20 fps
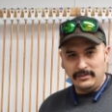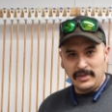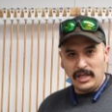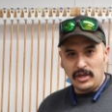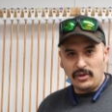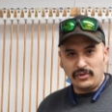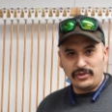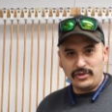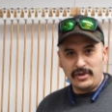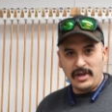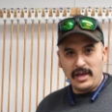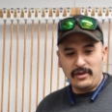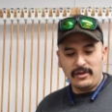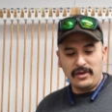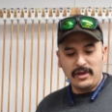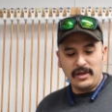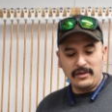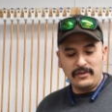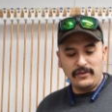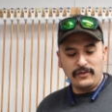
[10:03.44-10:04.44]
they don't turn
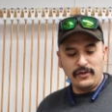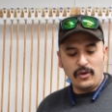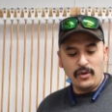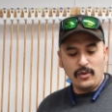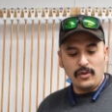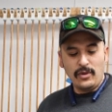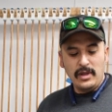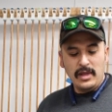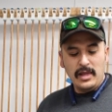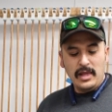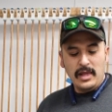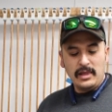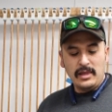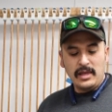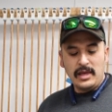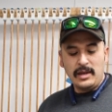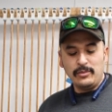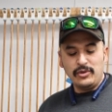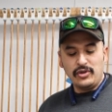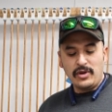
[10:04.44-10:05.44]
out good. So
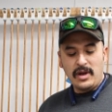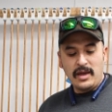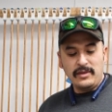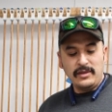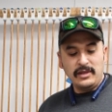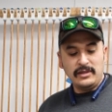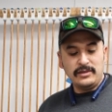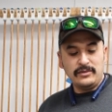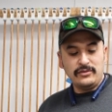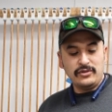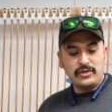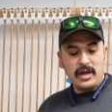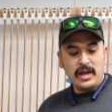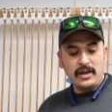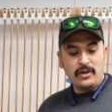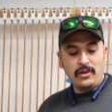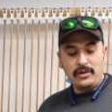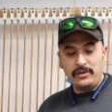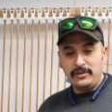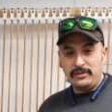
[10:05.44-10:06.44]
let them dry. These have
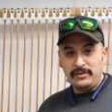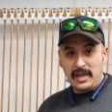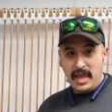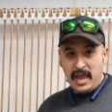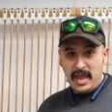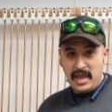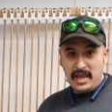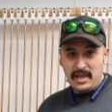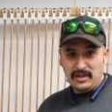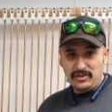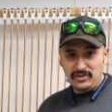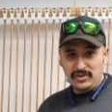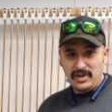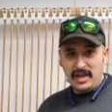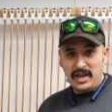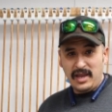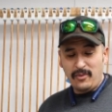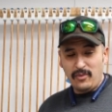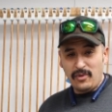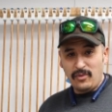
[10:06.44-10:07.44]
dried all day
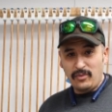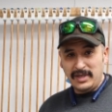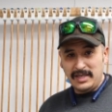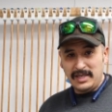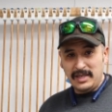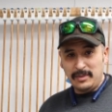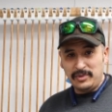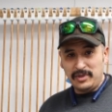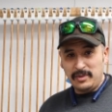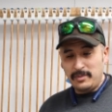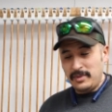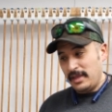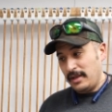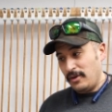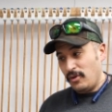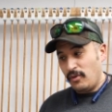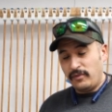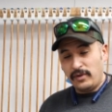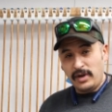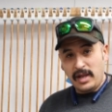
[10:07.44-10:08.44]
yesterday when we dipped them, and
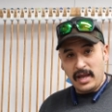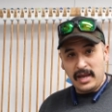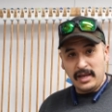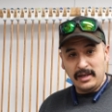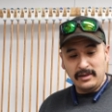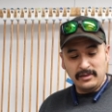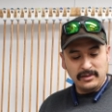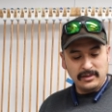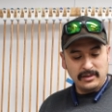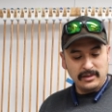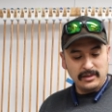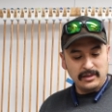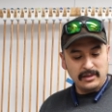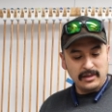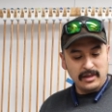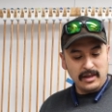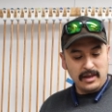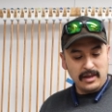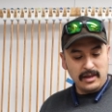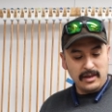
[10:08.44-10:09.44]
then overnight.
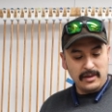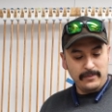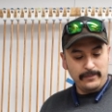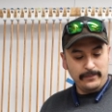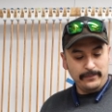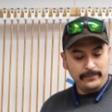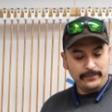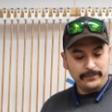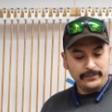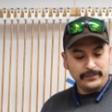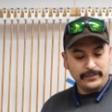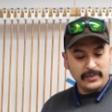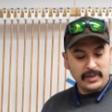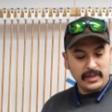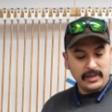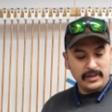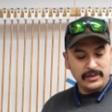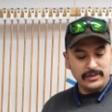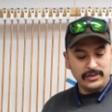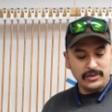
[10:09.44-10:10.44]
Um,
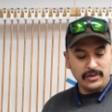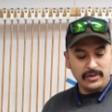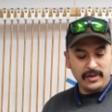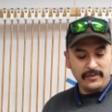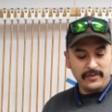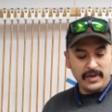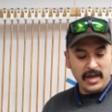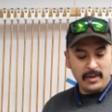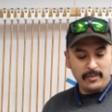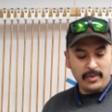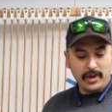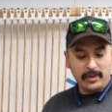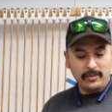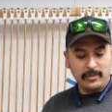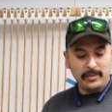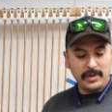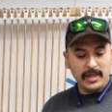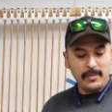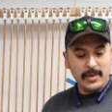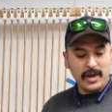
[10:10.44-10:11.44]
so they've got
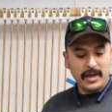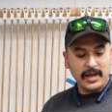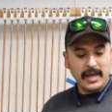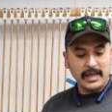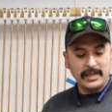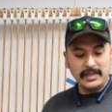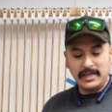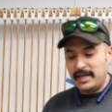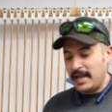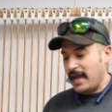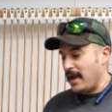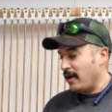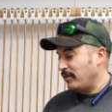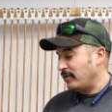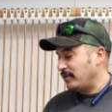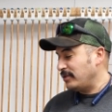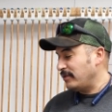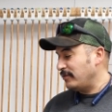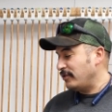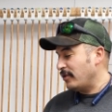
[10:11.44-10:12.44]
probably about 18
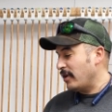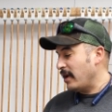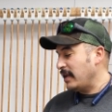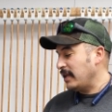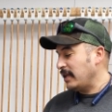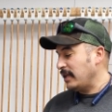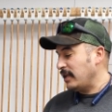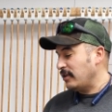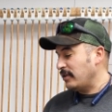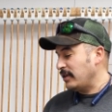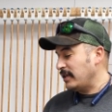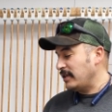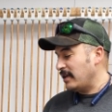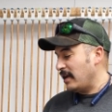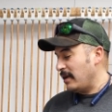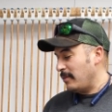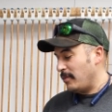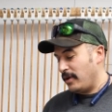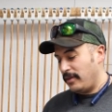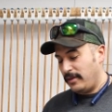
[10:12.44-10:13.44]
hours of drying and curing
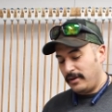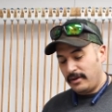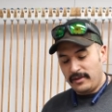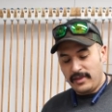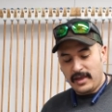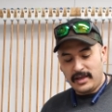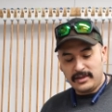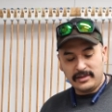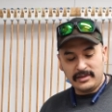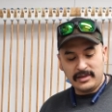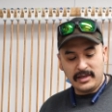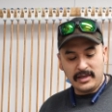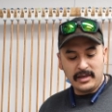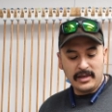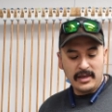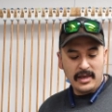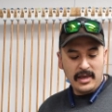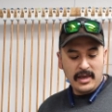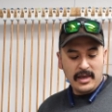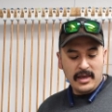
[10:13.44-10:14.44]
time on there, and that's
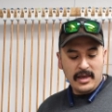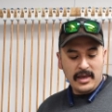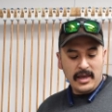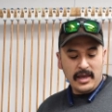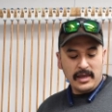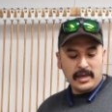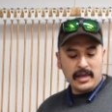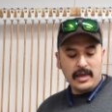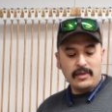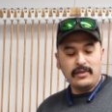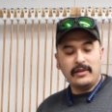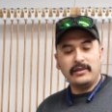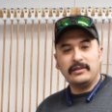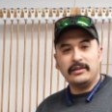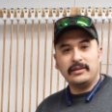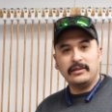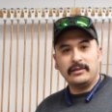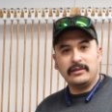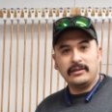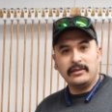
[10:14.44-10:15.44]
uh, again
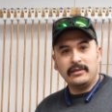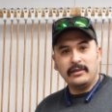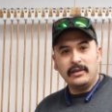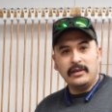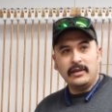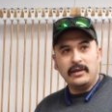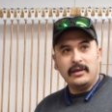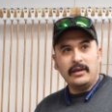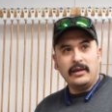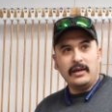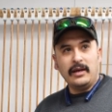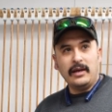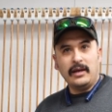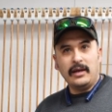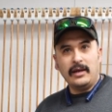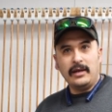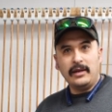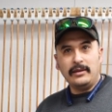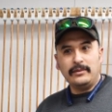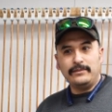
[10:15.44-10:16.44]
this is
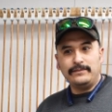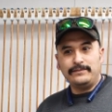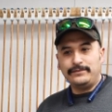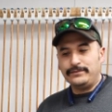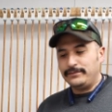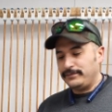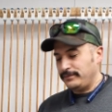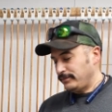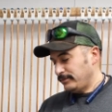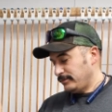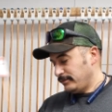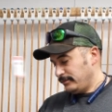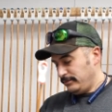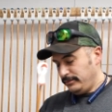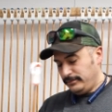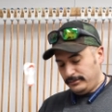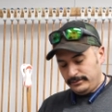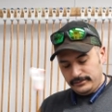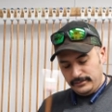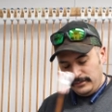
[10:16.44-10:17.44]
uh,
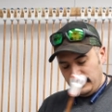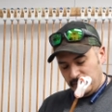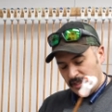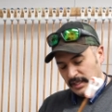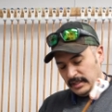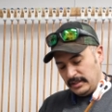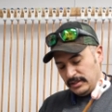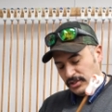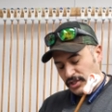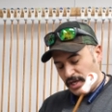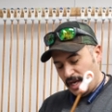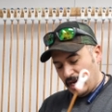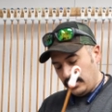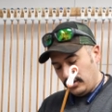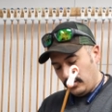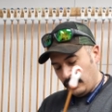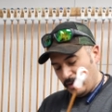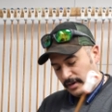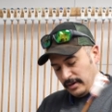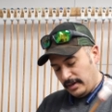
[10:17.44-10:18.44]

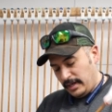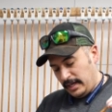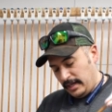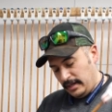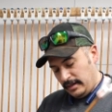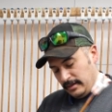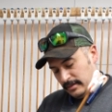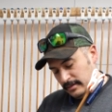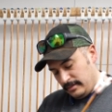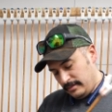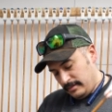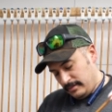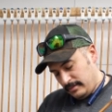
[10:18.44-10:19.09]
January